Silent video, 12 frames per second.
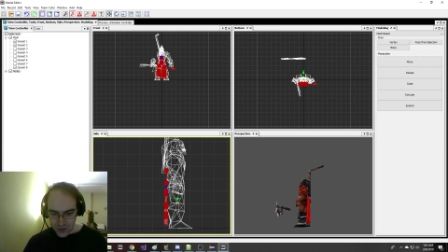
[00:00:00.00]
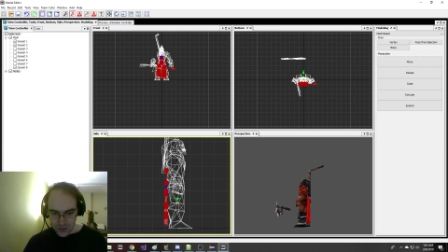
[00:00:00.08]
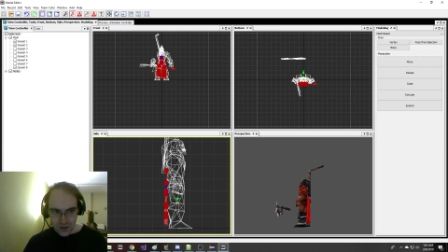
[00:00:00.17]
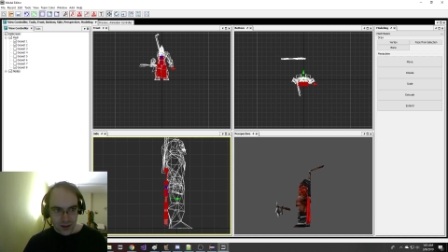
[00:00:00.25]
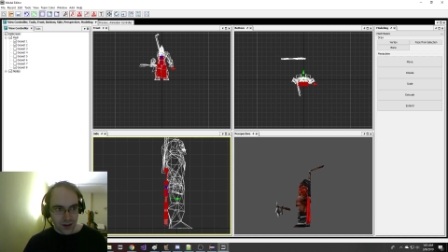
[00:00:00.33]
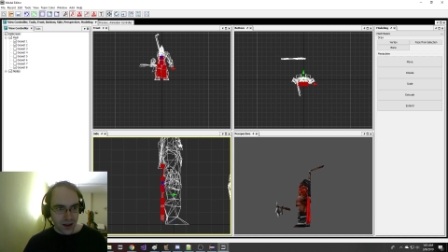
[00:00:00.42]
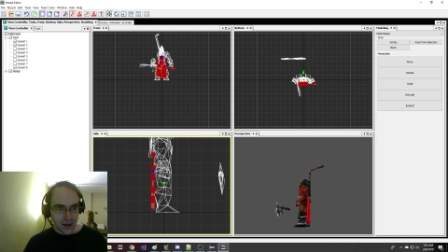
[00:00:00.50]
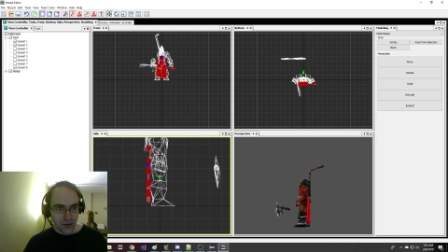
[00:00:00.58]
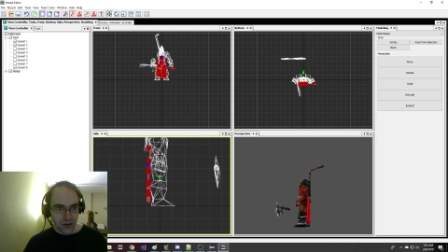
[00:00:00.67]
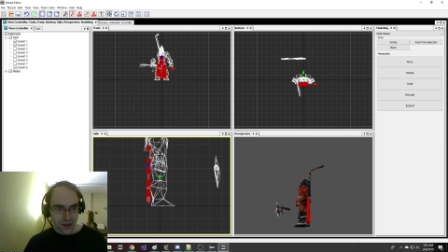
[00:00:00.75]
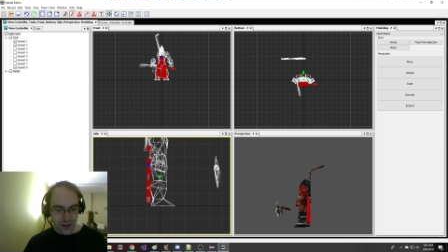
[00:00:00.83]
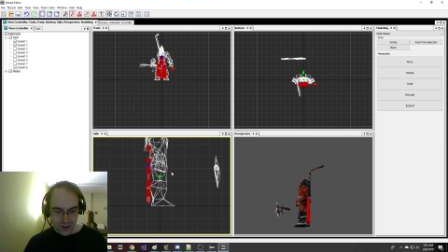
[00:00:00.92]
like how
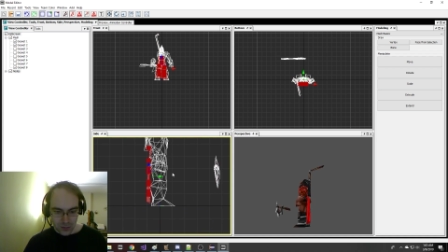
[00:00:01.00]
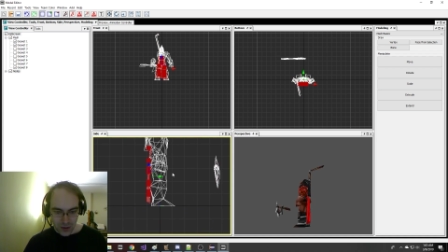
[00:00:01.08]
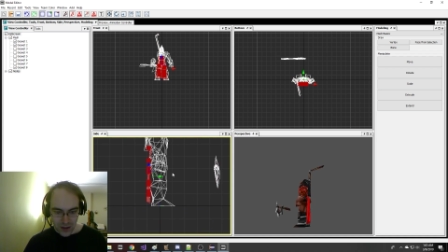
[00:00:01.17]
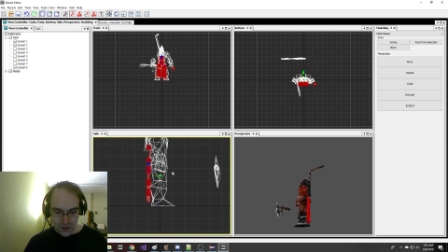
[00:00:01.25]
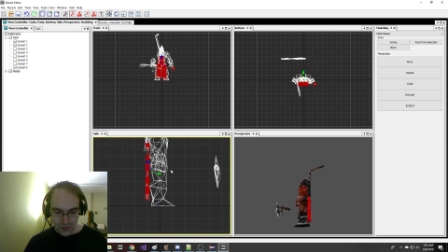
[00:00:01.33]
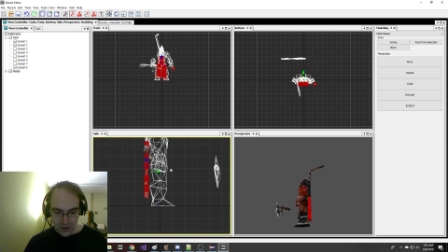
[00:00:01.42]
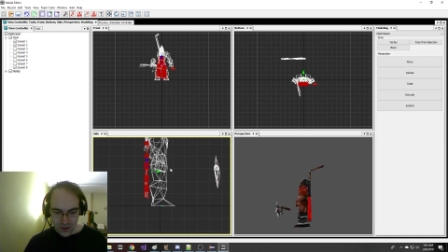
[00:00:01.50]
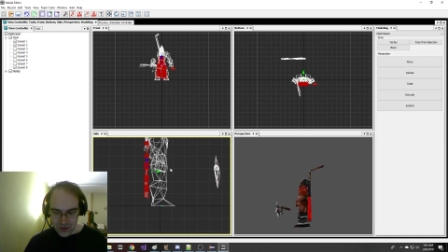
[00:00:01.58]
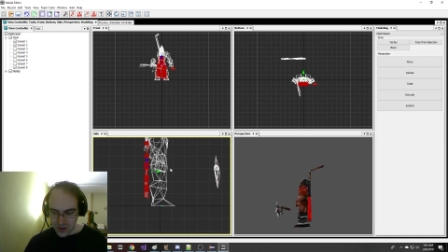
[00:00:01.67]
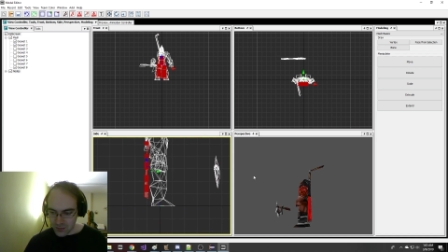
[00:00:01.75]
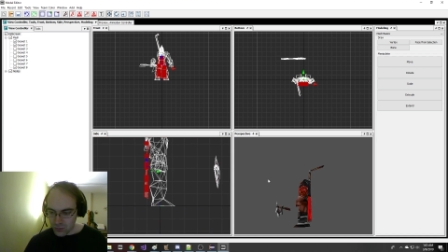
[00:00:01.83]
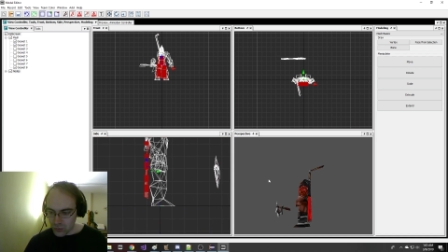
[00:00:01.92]
the cape animates,
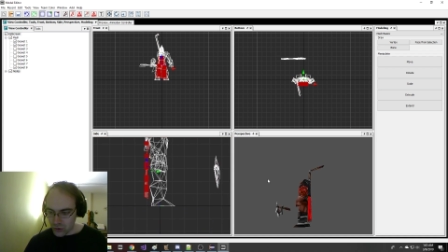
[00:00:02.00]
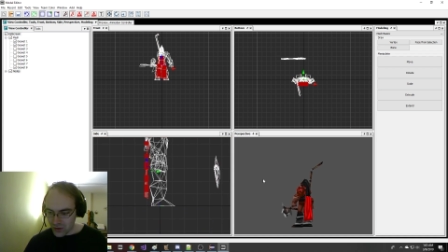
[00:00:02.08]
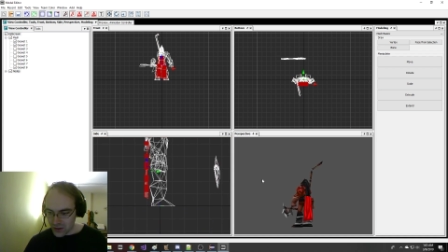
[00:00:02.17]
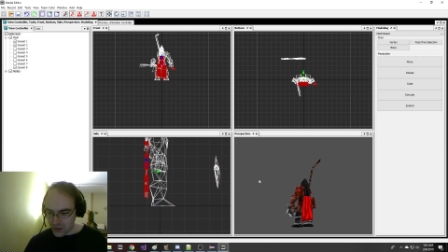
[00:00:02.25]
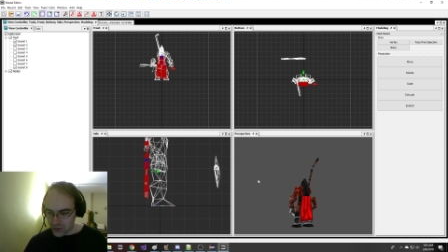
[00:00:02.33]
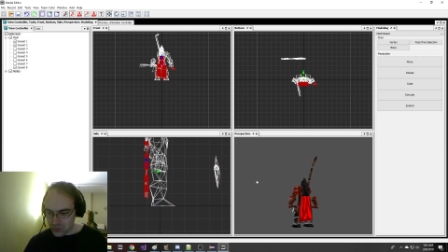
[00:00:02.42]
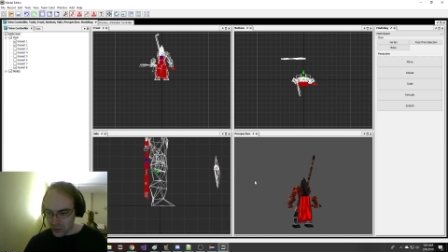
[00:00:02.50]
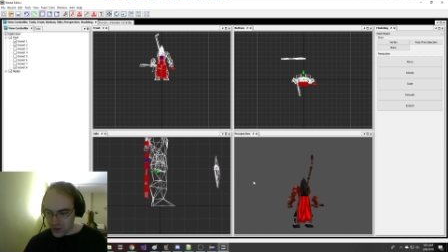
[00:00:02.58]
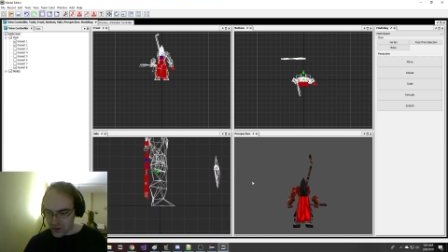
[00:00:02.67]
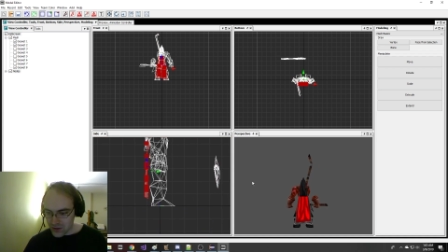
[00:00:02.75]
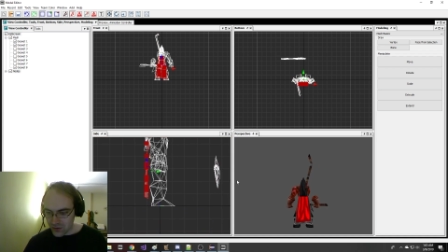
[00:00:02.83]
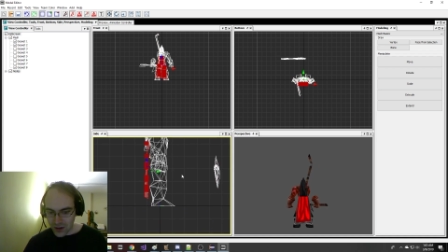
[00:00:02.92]
and I'm moving those
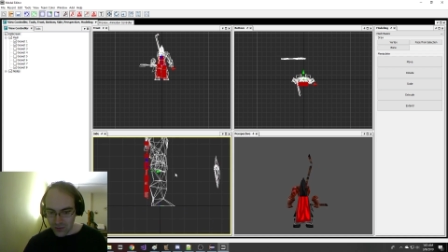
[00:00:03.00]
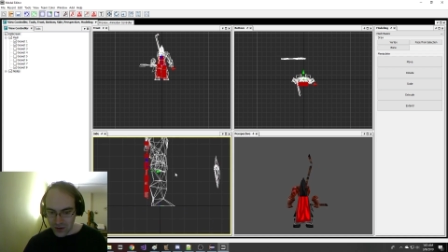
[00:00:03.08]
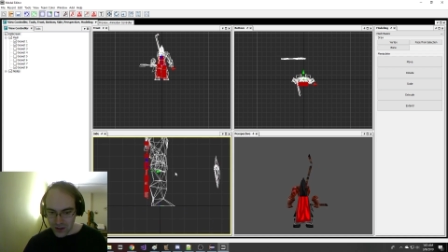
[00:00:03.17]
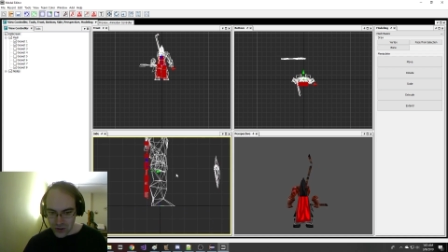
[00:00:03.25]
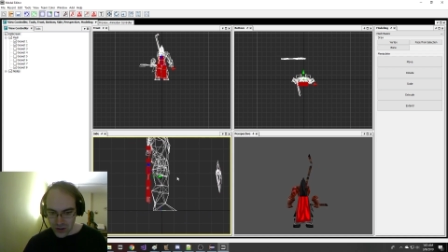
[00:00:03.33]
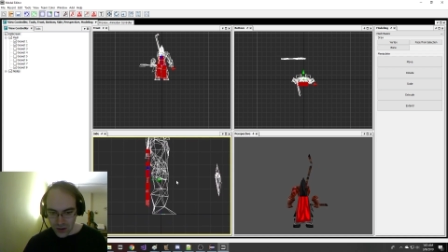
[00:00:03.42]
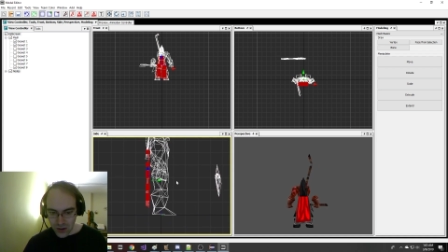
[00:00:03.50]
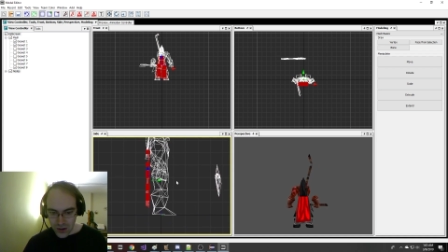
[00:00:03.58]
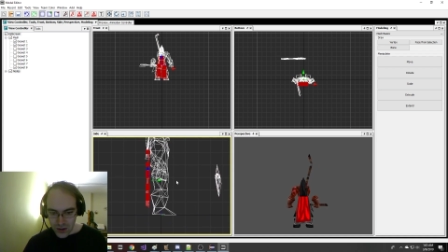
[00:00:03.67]
points of animation